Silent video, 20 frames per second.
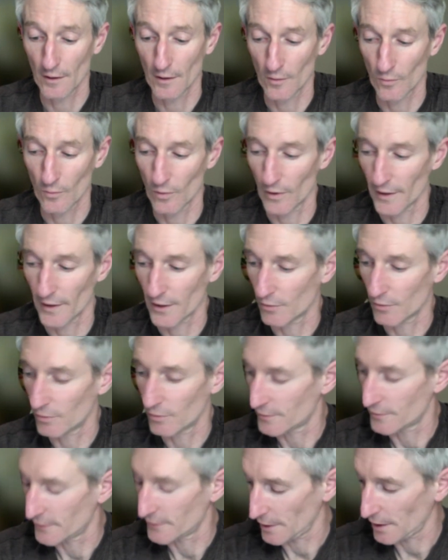what they're
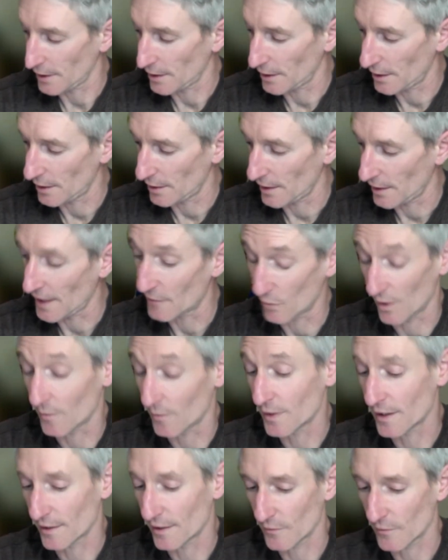called.
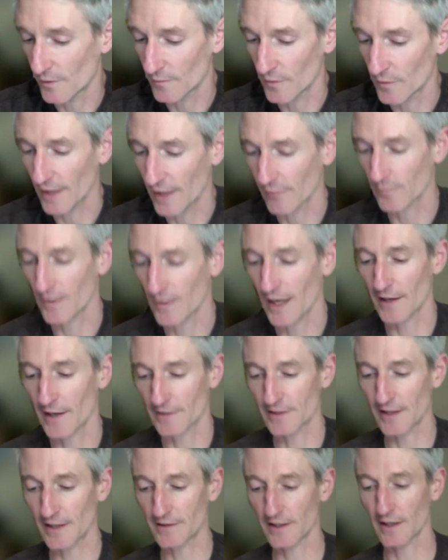We have an
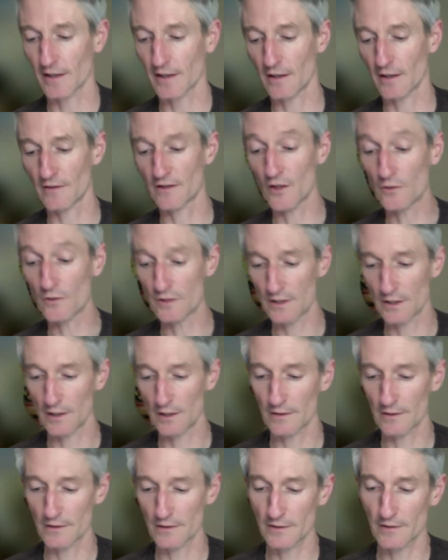anaesthetic
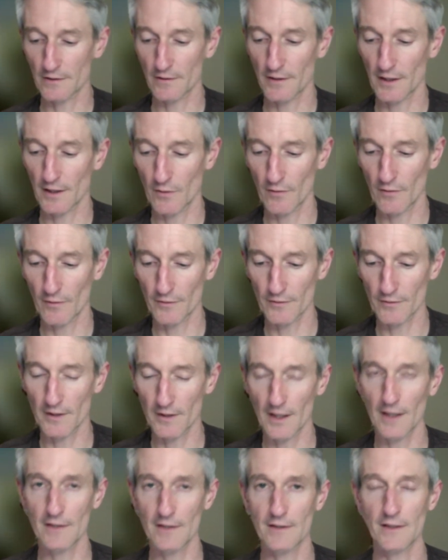associates, the equivalent of the
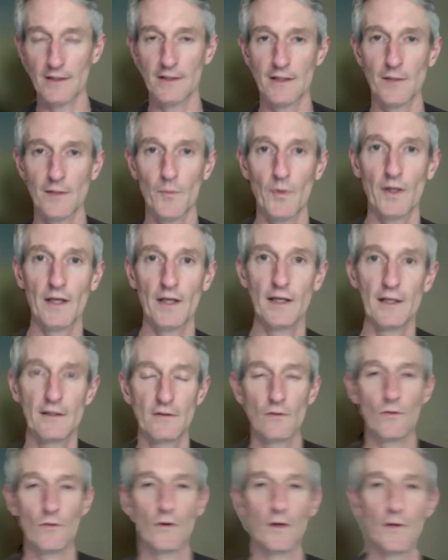ACCPs
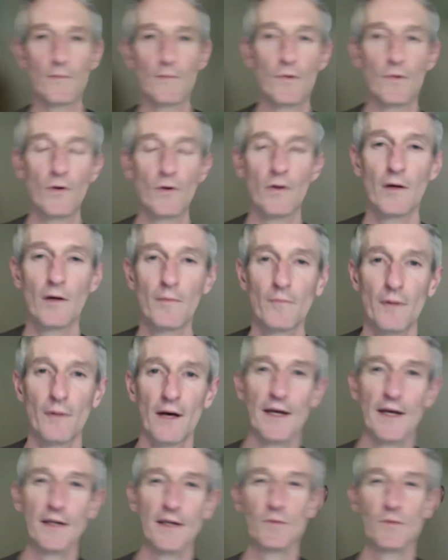or the
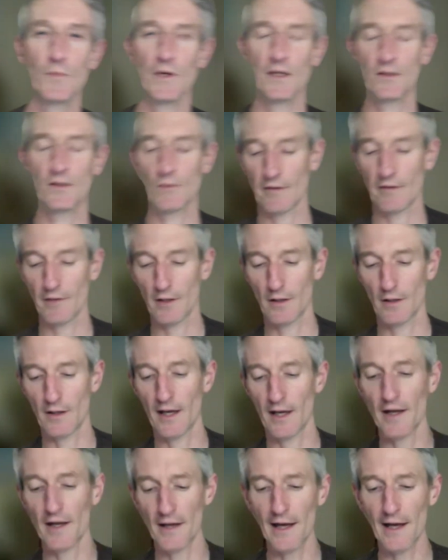AHPs or whatever they
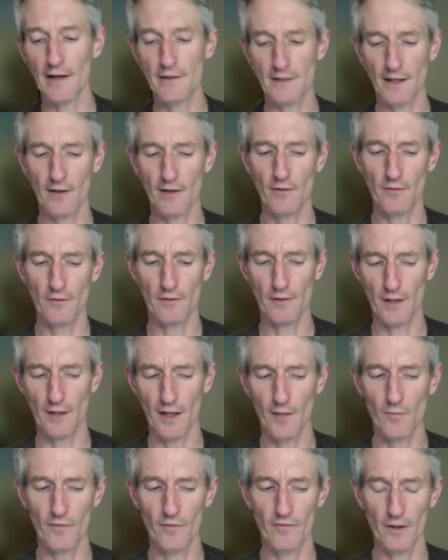are, allied healthcare.
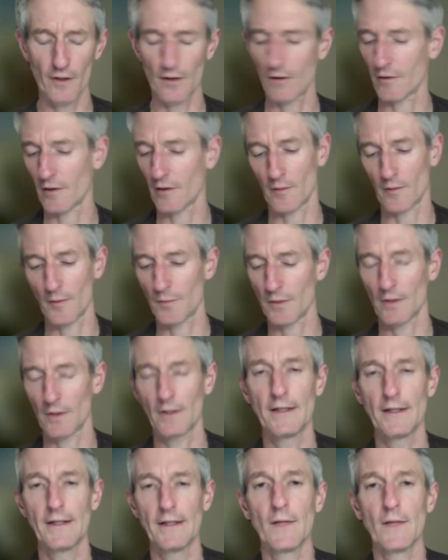I can't remember.
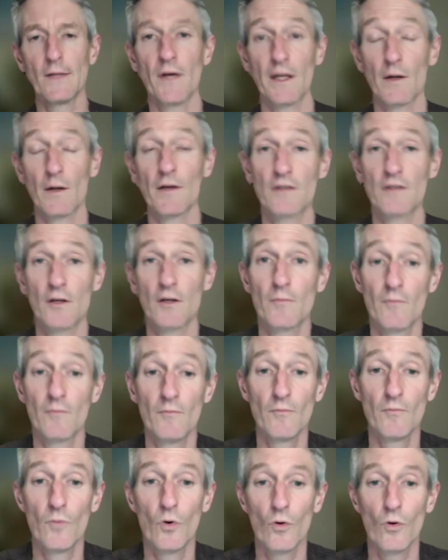But anyway, so
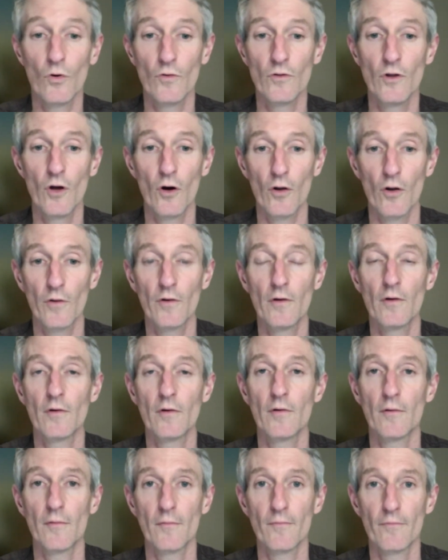more
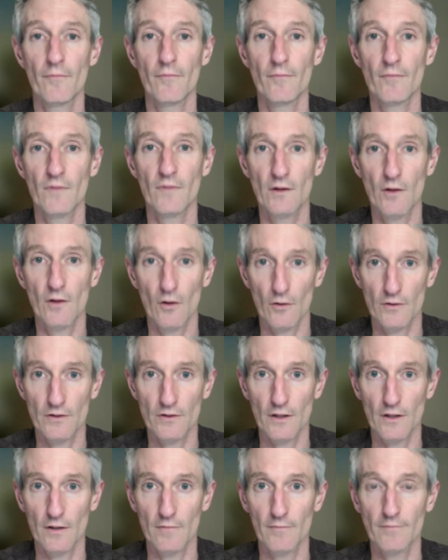non-doctor